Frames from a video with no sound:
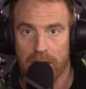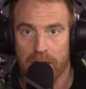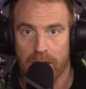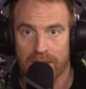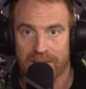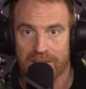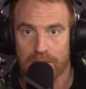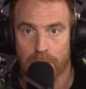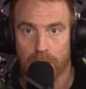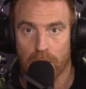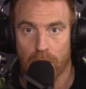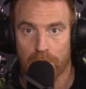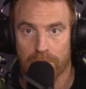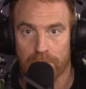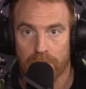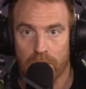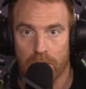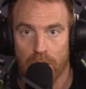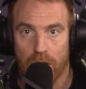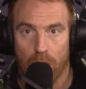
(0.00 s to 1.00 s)
cut someone
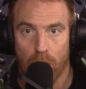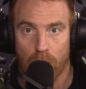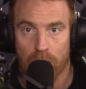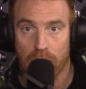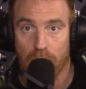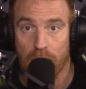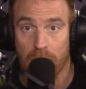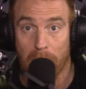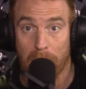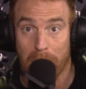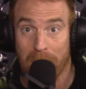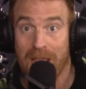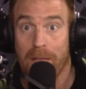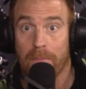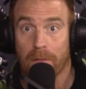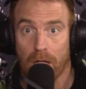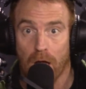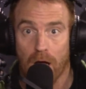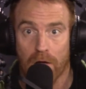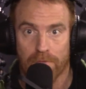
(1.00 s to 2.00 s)
off or cut
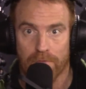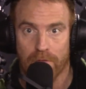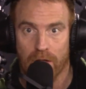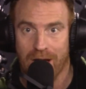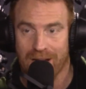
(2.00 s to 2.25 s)
people off,